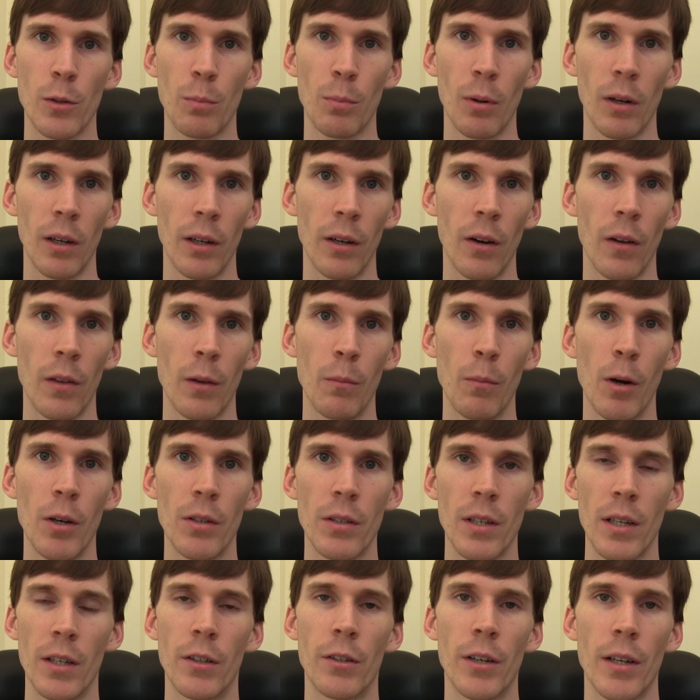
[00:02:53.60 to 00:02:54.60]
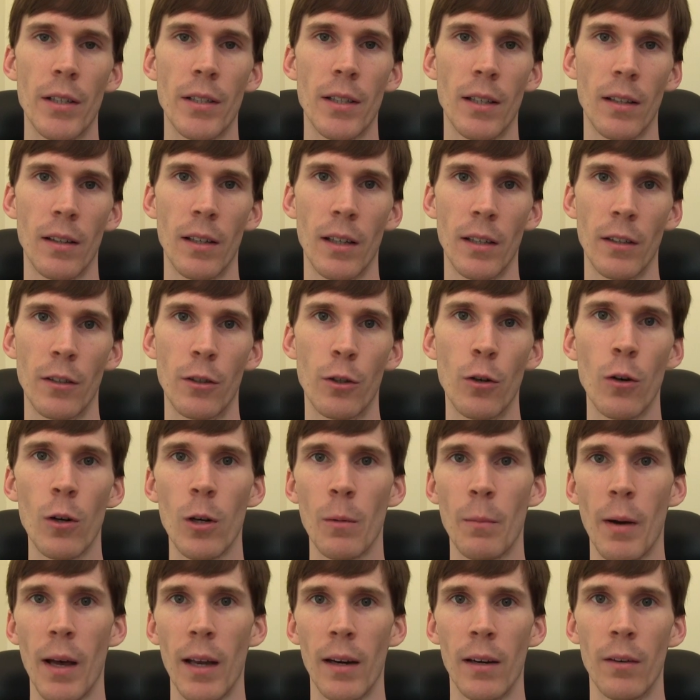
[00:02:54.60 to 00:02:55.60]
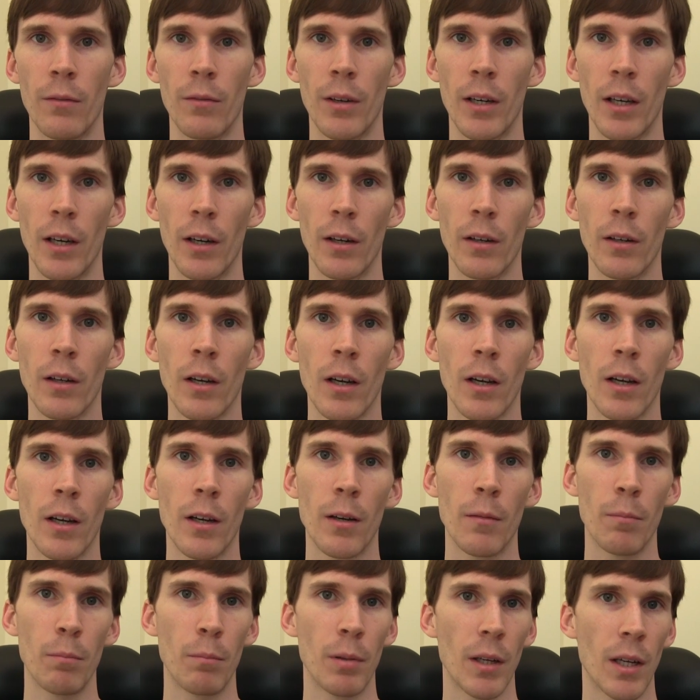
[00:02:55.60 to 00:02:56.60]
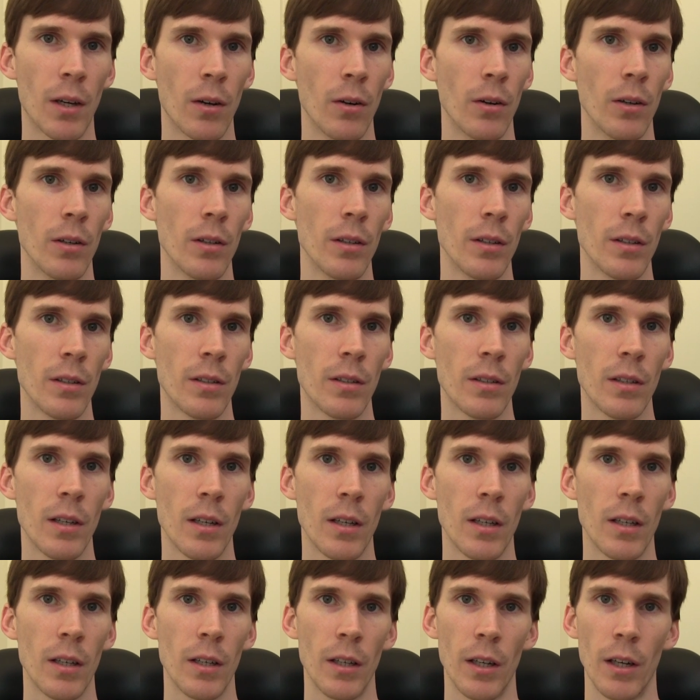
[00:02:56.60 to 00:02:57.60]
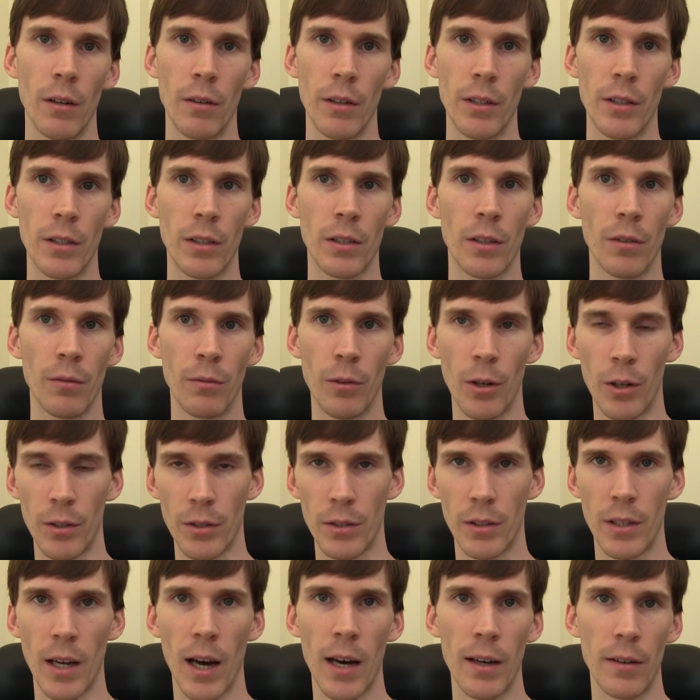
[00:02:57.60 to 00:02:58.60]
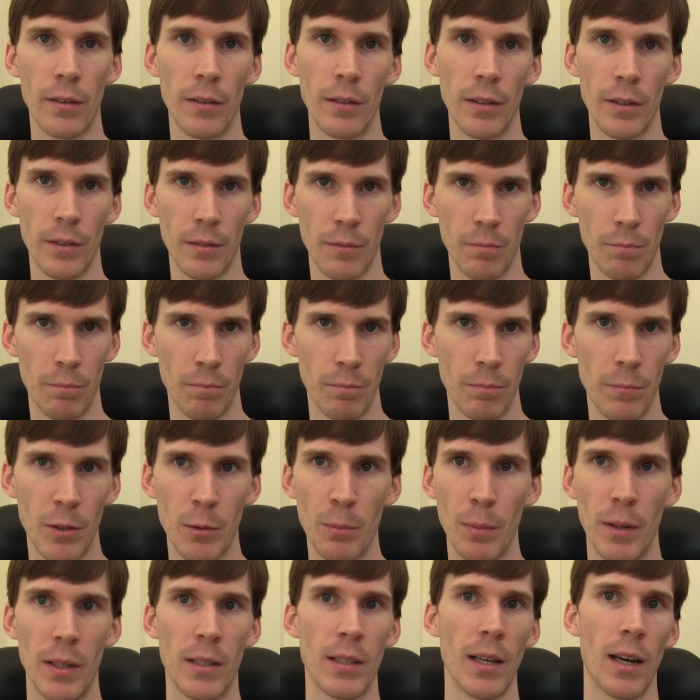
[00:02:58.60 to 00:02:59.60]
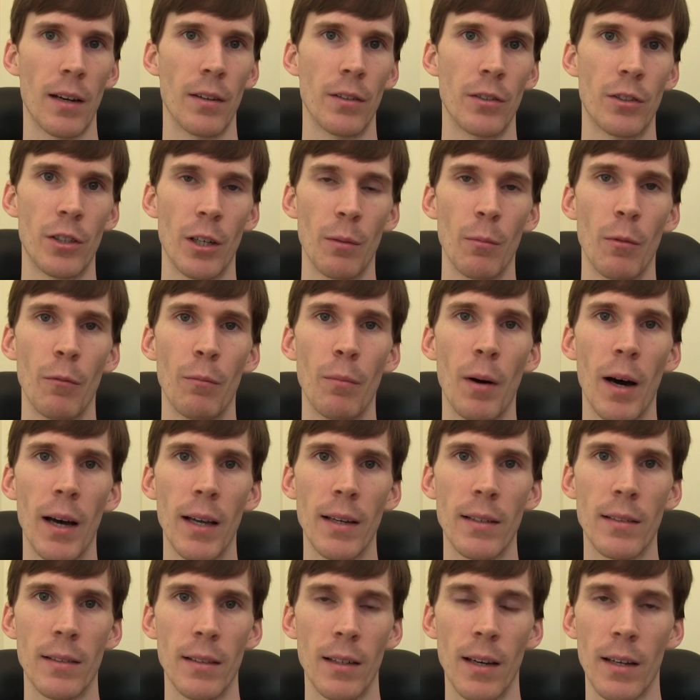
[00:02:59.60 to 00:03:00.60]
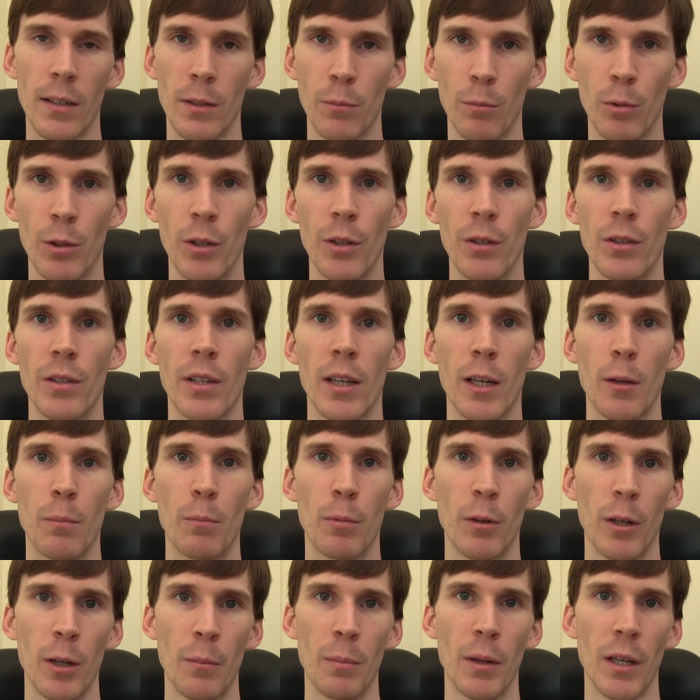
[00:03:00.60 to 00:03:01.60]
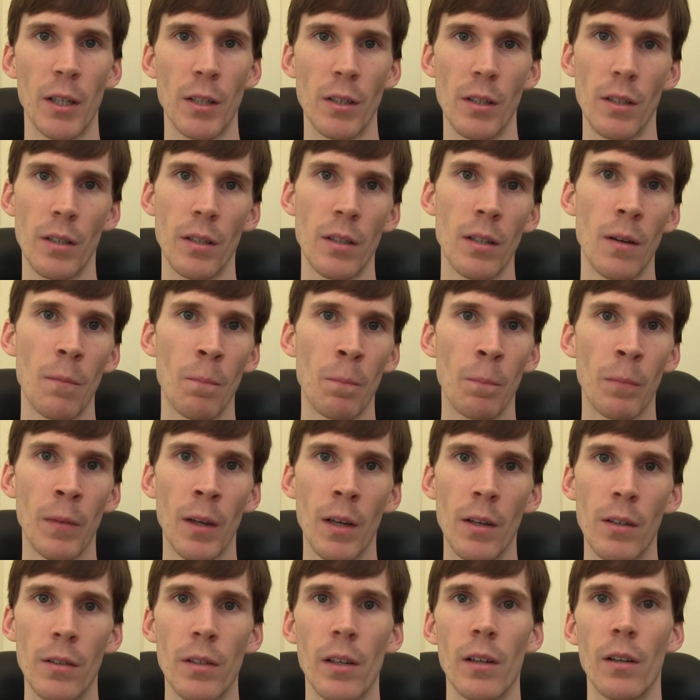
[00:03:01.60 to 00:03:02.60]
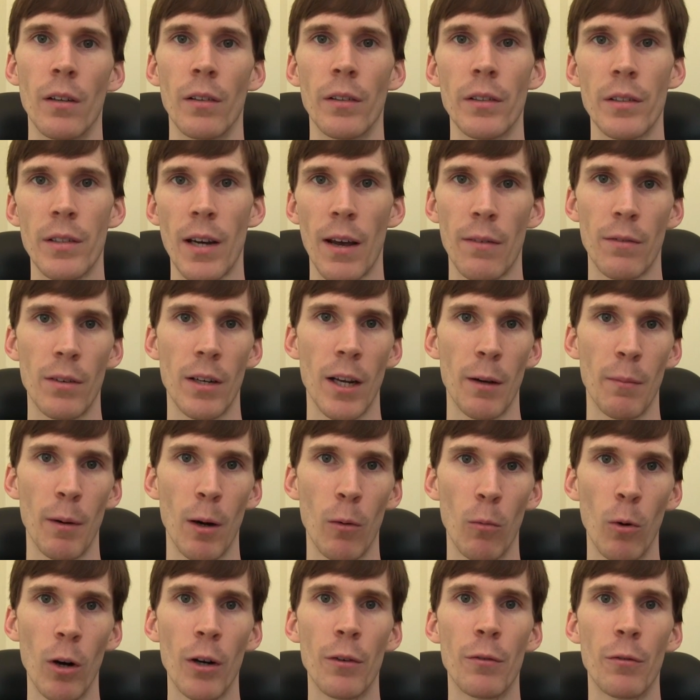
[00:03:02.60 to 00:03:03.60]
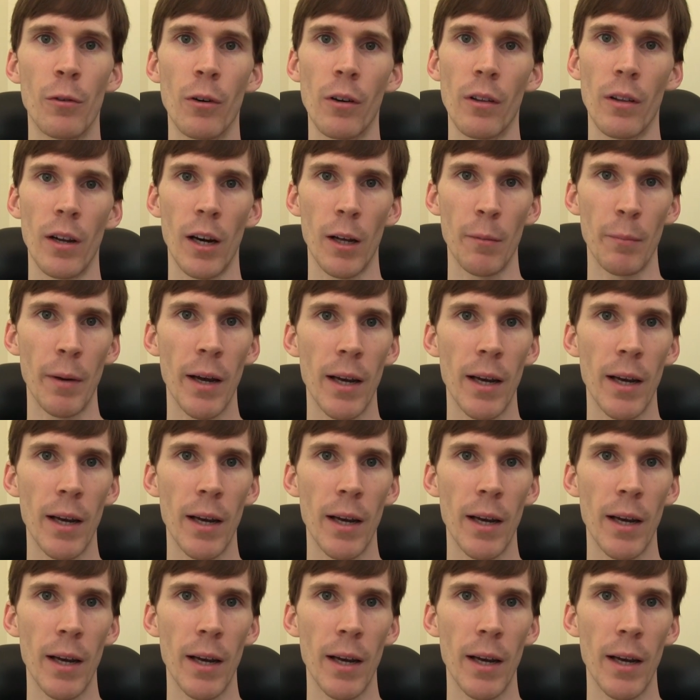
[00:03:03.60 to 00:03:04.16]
is probably not the most interesting thing to talk about in a video because, it just converts data, it spits out a stream of bytes, it doesn't produce any pretty pictures. So you'll just have to take my word for it that I